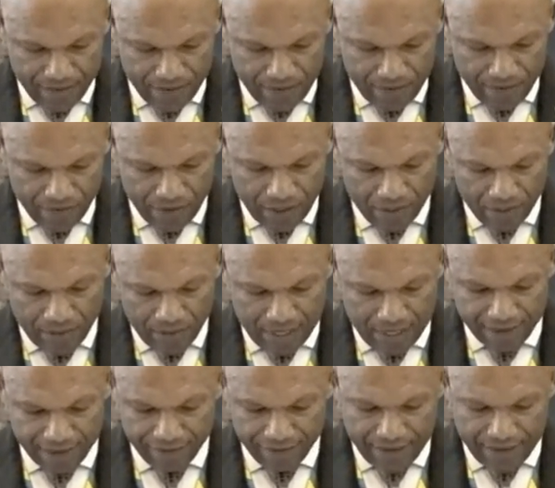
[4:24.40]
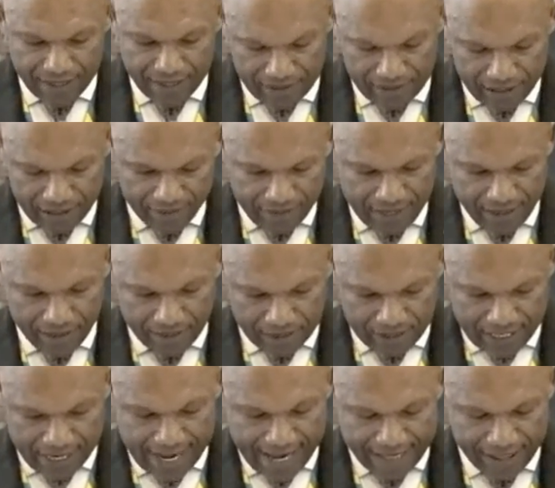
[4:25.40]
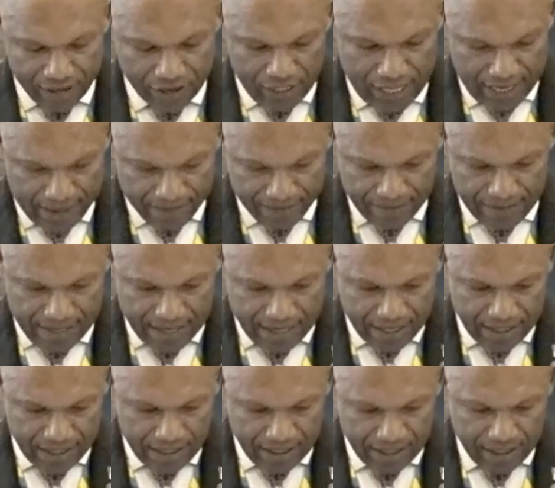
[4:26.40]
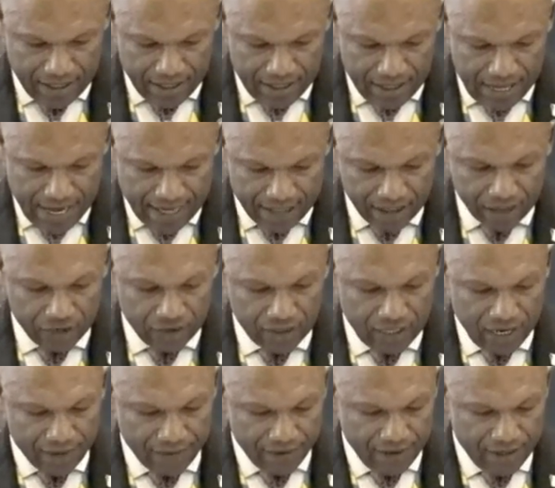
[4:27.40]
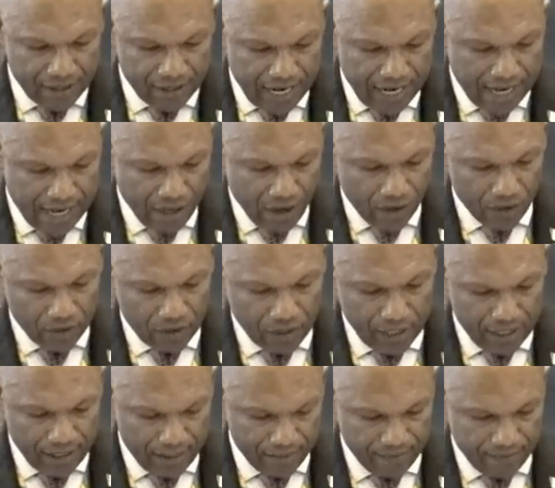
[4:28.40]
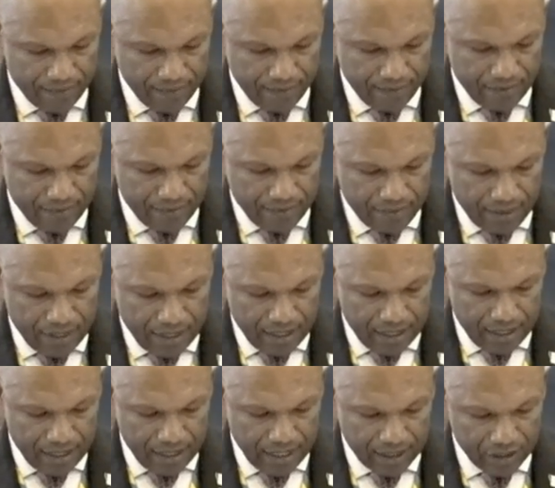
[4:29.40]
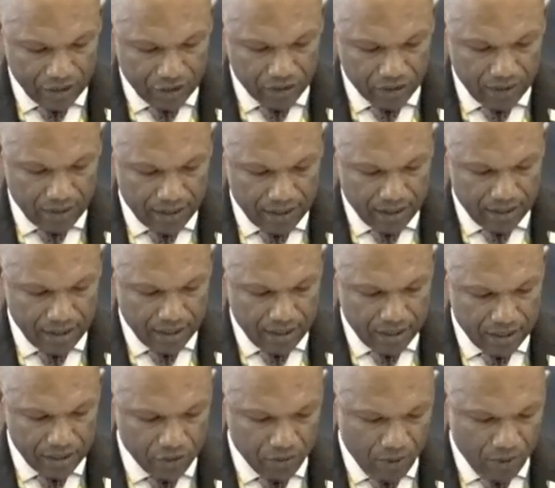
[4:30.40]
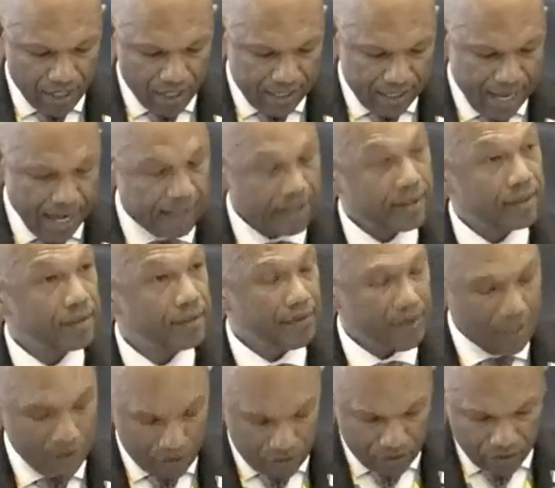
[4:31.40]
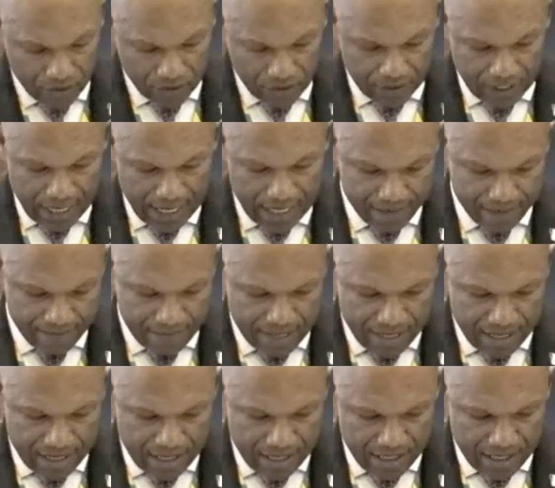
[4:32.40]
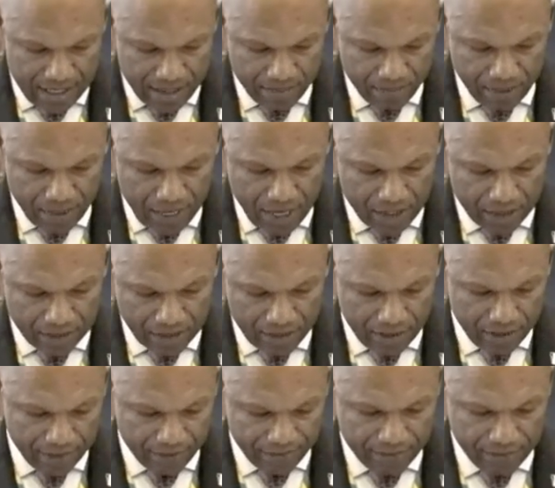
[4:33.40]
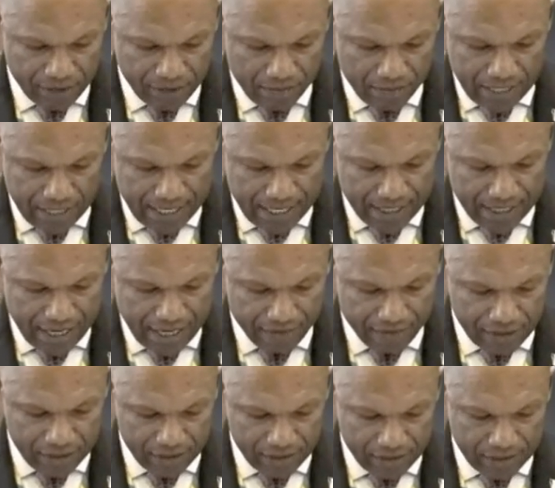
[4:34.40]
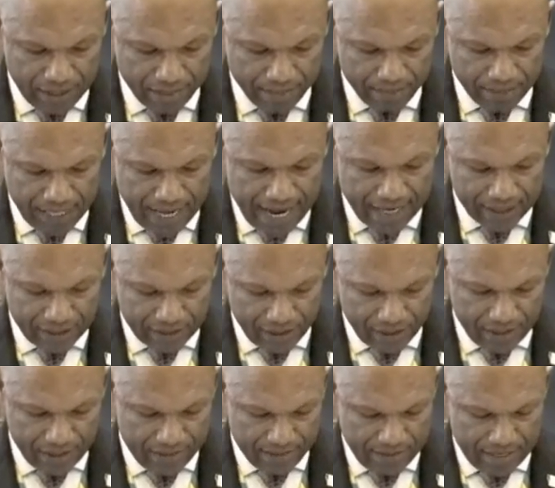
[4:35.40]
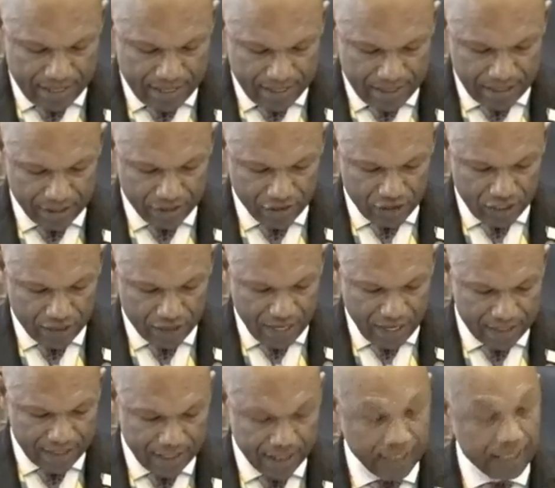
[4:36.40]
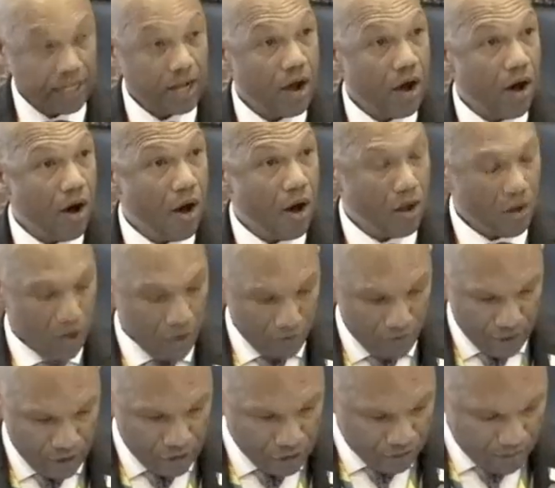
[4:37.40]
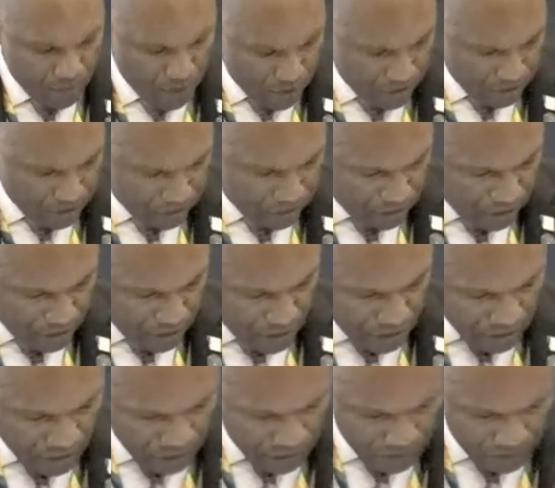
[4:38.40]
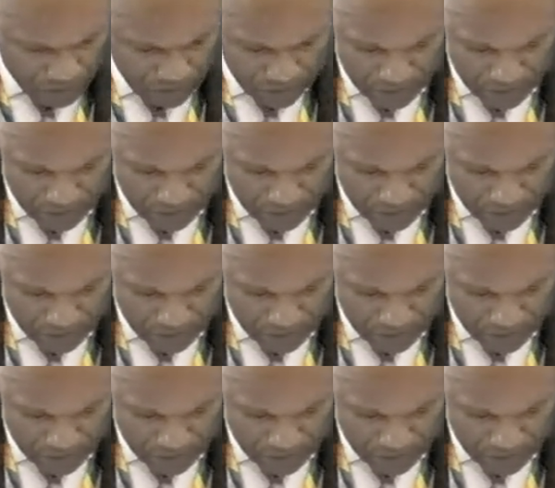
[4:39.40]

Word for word: Wilburn and friends of, I will say, A J, had to suffer not only his spring death and suicide, but also from some media coverage that plastered his gender identity all over the sports news.